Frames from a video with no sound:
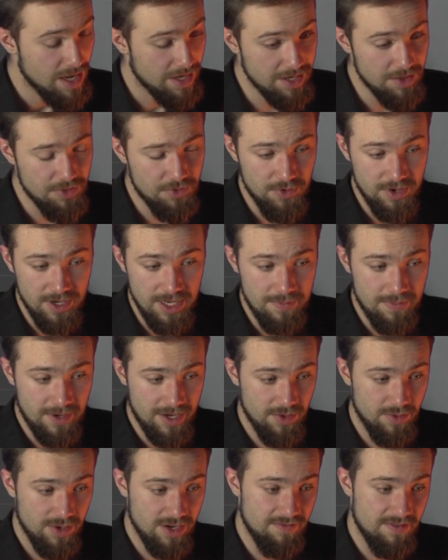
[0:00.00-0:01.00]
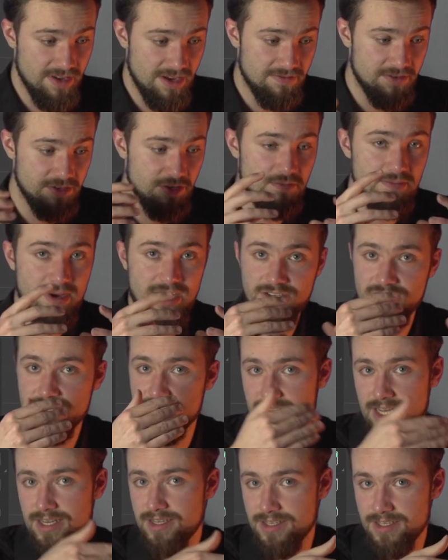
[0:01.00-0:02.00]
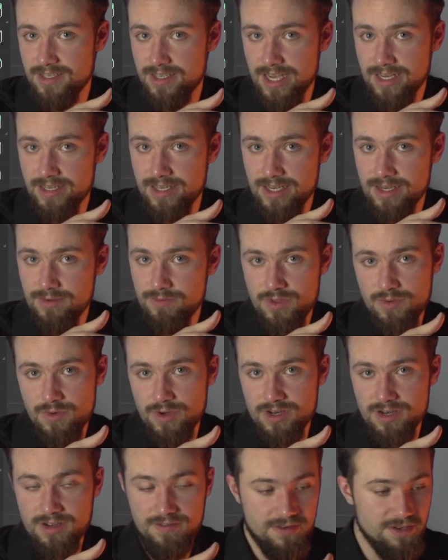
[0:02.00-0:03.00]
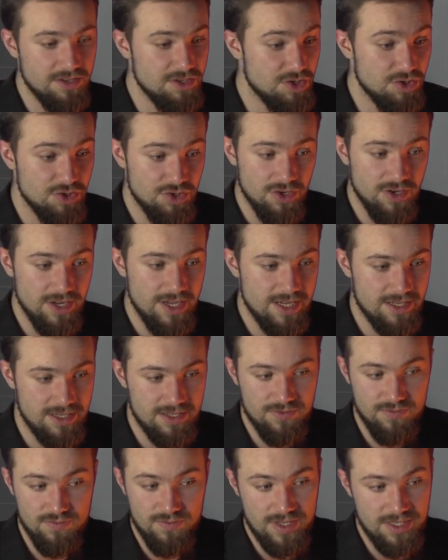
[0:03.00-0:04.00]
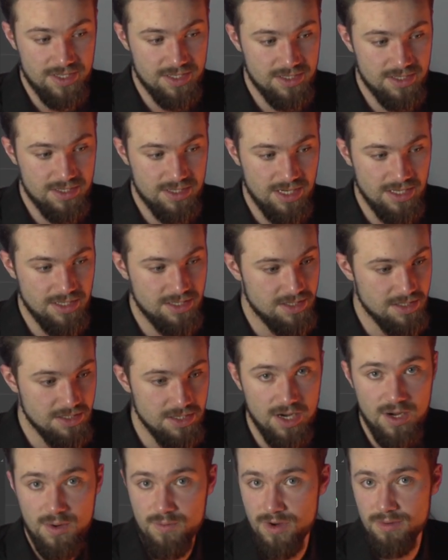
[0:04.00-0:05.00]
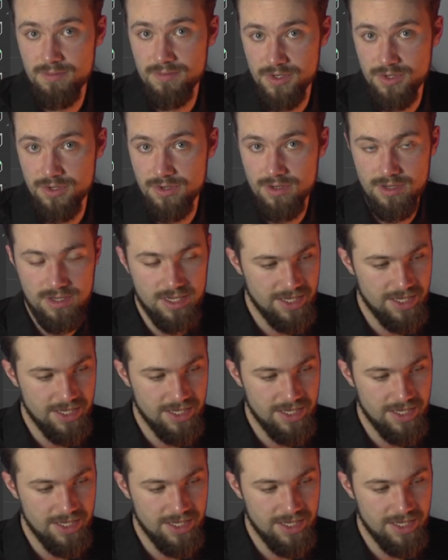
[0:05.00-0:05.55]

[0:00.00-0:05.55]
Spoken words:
And in 3D, by the way, if you have 2 meshes intersecting with one another, usually it's not a problem at all.